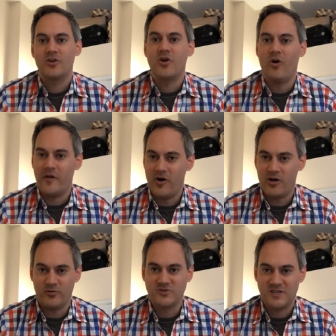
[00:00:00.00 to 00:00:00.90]
calling
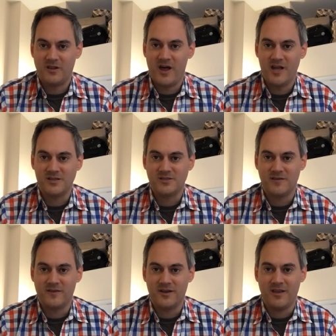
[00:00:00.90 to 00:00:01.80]
audibles at the line and
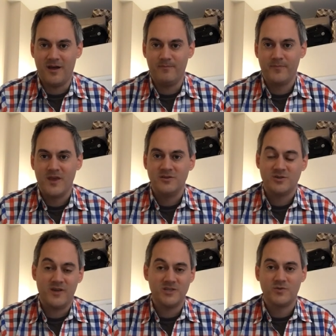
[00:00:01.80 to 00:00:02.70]
stuff like that.
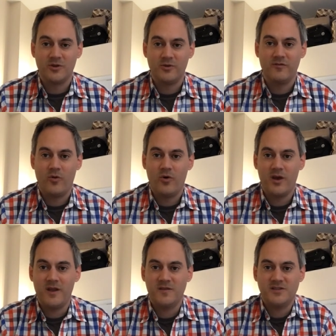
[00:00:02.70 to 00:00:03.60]
So that's what to look for
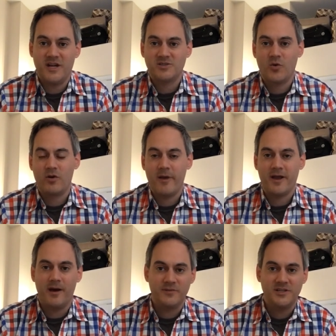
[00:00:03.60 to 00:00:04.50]
in the Jets quarterback
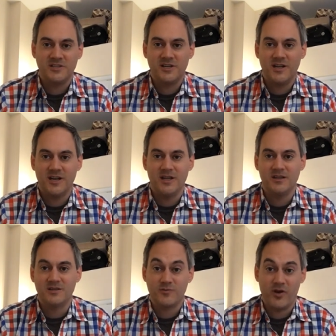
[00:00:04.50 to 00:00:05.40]
competition
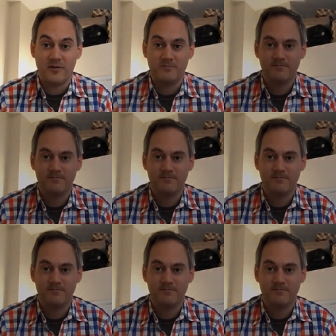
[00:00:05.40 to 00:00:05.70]
in the spring.